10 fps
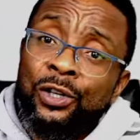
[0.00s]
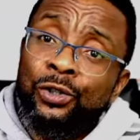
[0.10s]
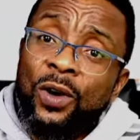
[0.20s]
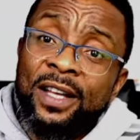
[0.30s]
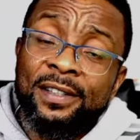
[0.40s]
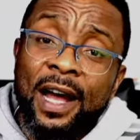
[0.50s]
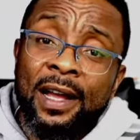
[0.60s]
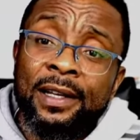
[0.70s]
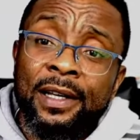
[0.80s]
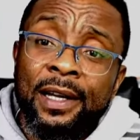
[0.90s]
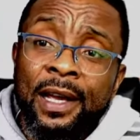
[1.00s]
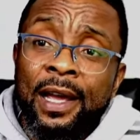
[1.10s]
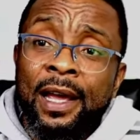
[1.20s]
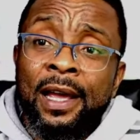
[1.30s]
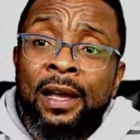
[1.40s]
So, Esa,
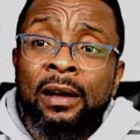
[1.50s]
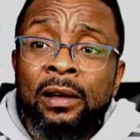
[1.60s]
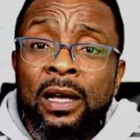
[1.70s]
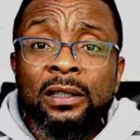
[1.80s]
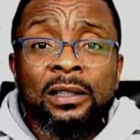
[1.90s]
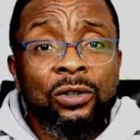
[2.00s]
anything